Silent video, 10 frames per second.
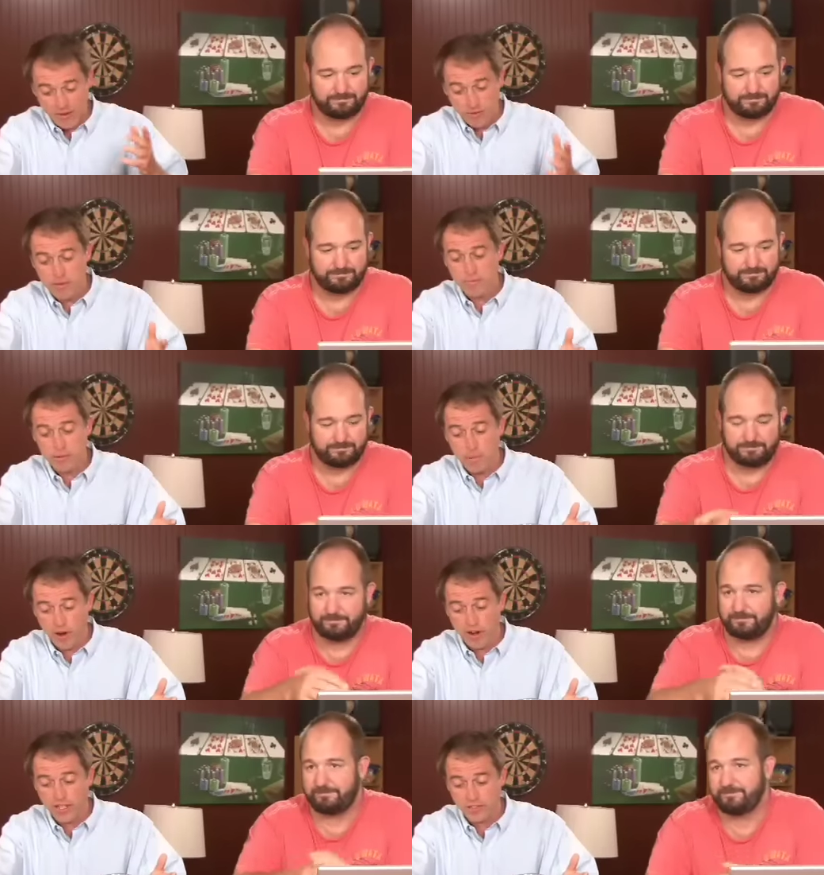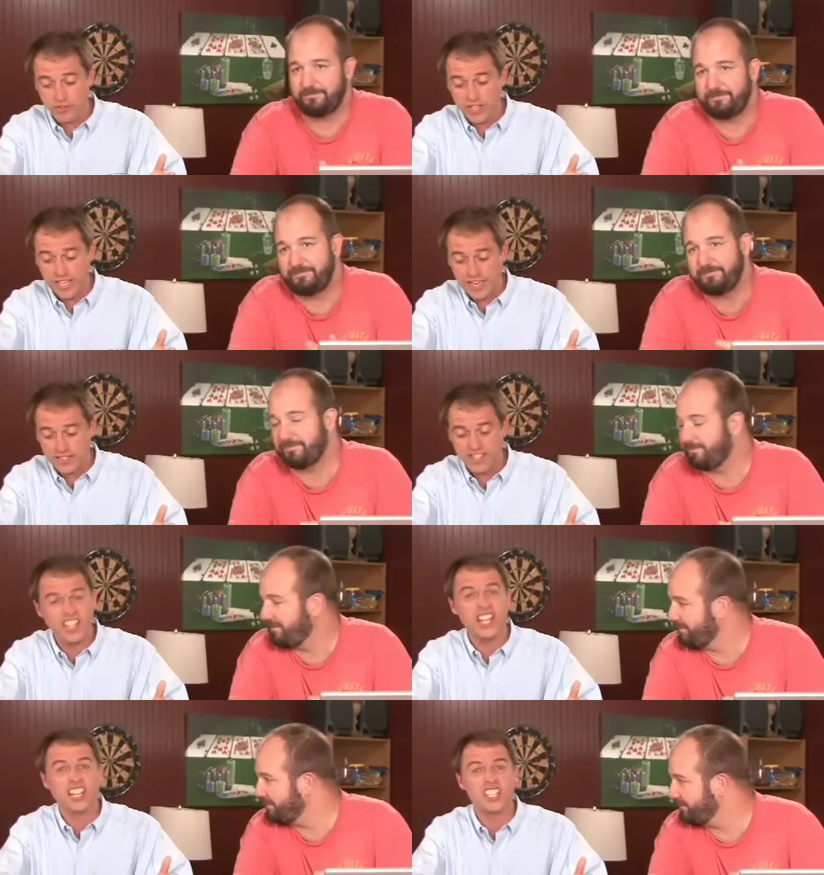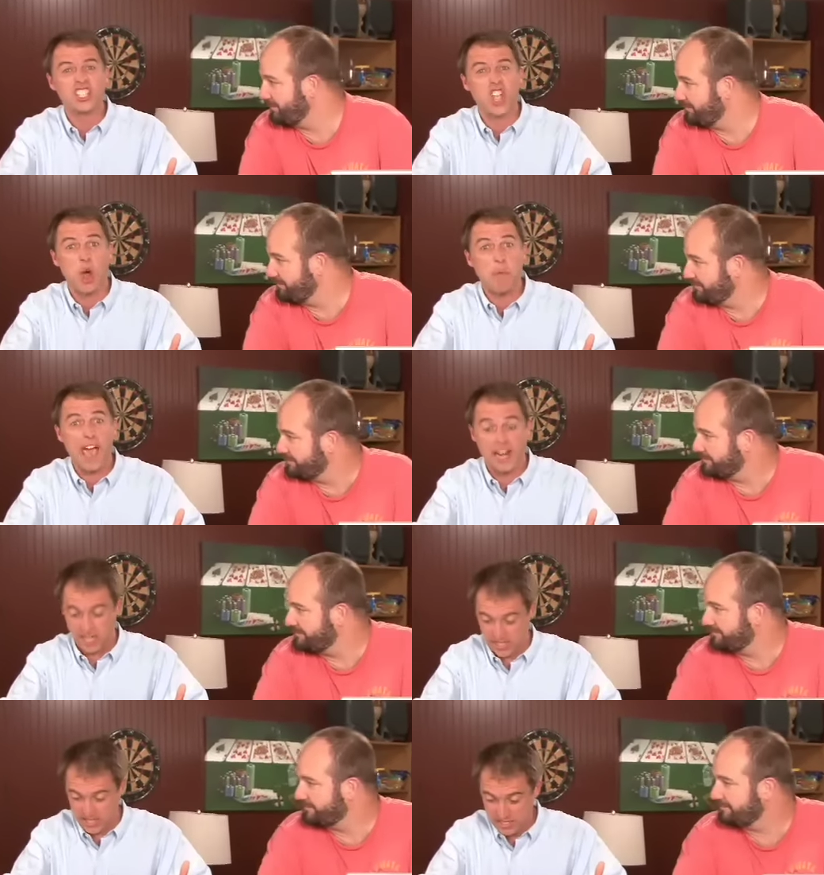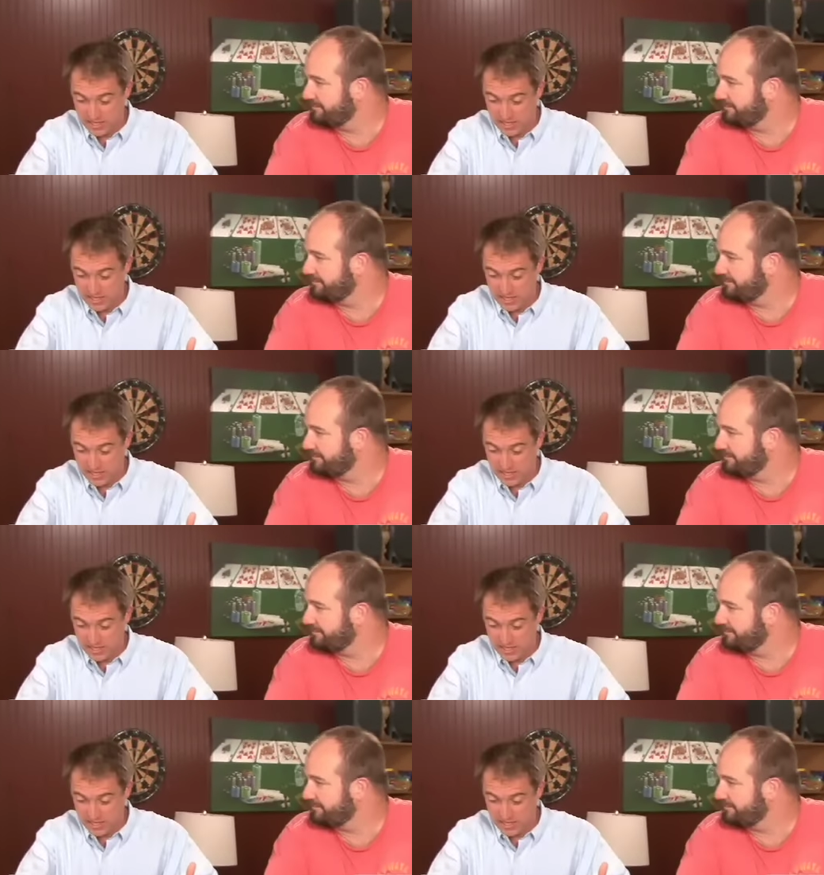Speaker 1: remember parties for kids that ended so badly